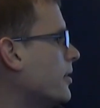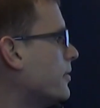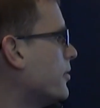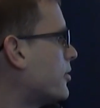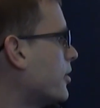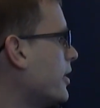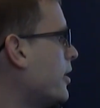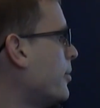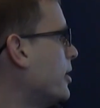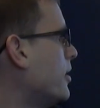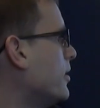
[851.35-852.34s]
if you scroll down
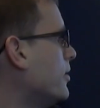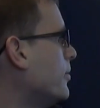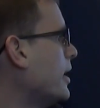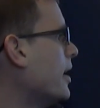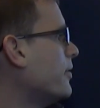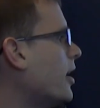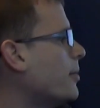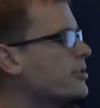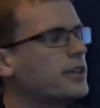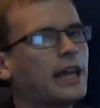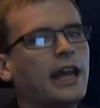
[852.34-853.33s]
a bit, we have the
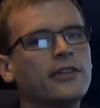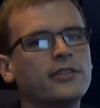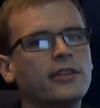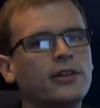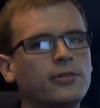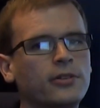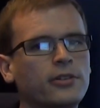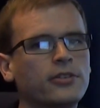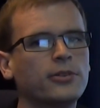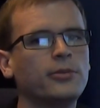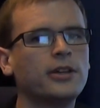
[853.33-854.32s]
option to cancel that order.
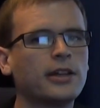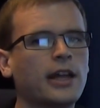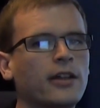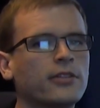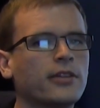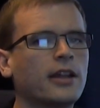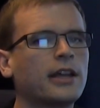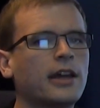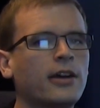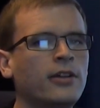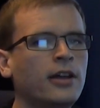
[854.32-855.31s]
So we can cancel that
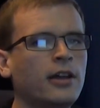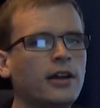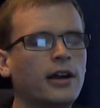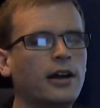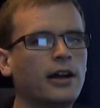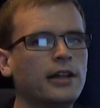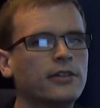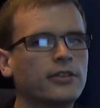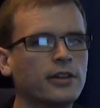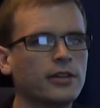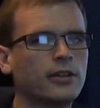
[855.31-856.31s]
account and it's
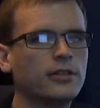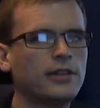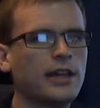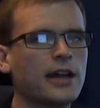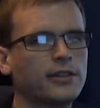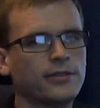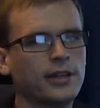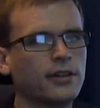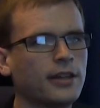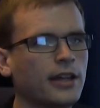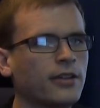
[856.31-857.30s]
going to deactivate
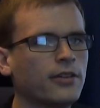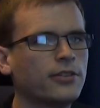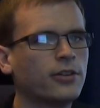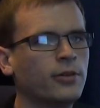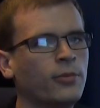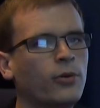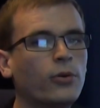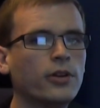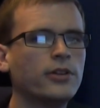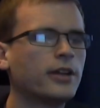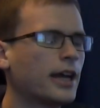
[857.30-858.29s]
at the end of the term,
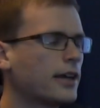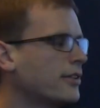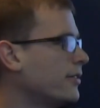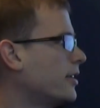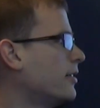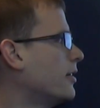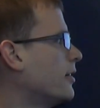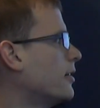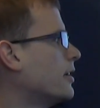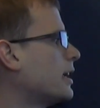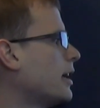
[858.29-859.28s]
or you can activate
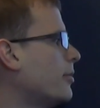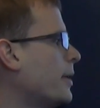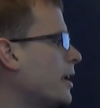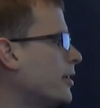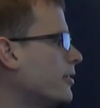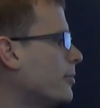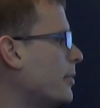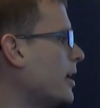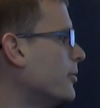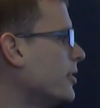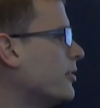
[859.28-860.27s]
an account
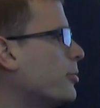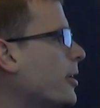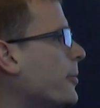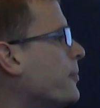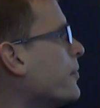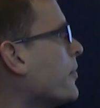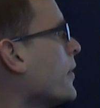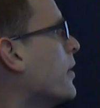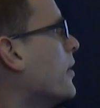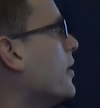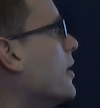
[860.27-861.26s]
manually as well.
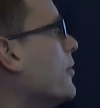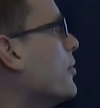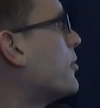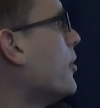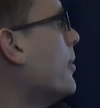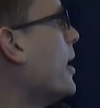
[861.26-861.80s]
Now if we scroll